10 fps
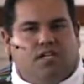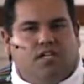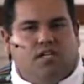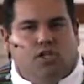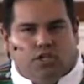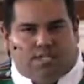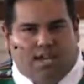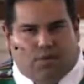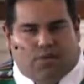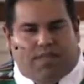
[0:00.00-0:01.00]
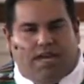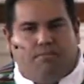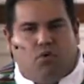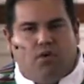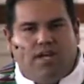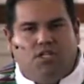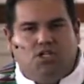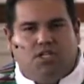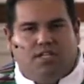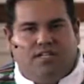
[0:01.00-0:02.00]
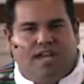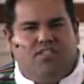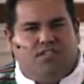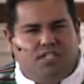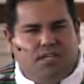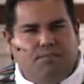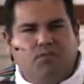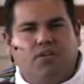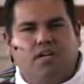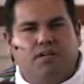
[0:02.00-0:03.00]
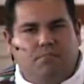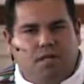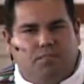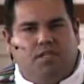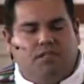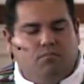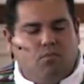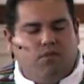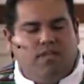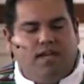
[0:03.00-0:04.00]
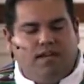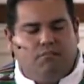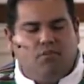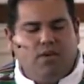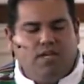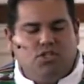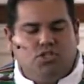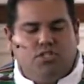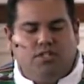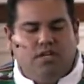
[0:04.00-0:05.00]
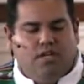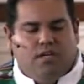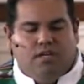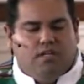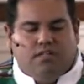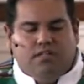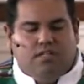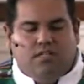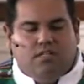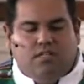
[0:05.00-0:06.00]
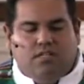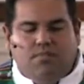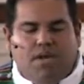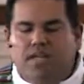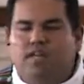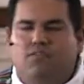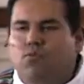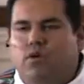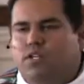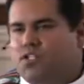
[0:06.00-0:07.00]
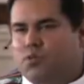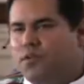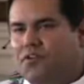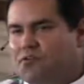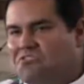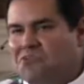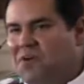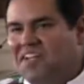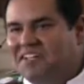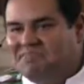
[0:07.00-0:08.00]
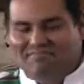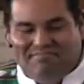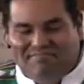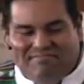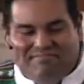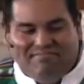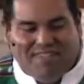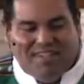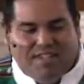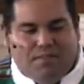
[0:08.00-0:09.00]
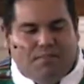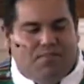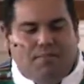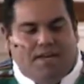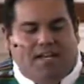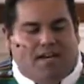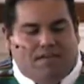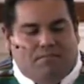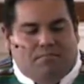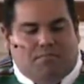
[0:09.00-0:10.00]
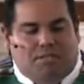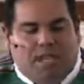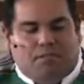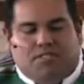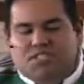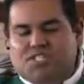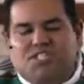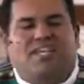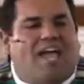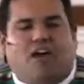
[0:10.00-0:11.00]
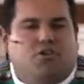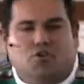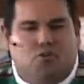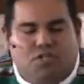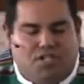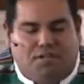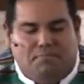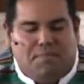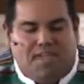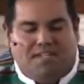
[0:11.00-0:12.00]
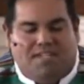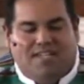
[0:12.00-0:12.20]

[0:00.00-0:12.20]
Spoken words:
looked at with admiration. And the deeper the commitment, the more the admiration. You might never want to do what they're doing. You might not be able to see how you could commit